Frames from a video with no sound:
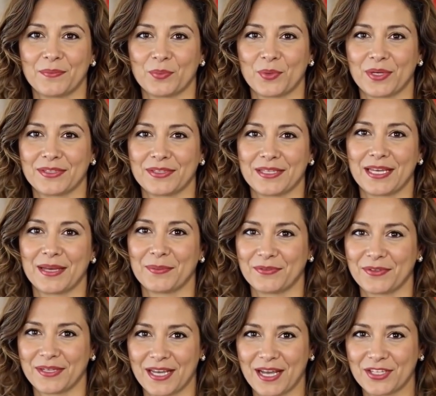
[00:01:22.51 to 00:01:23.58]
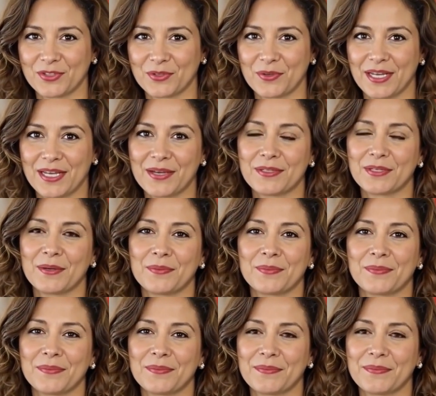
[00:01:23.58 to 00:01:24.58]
What is the name of the national anthem?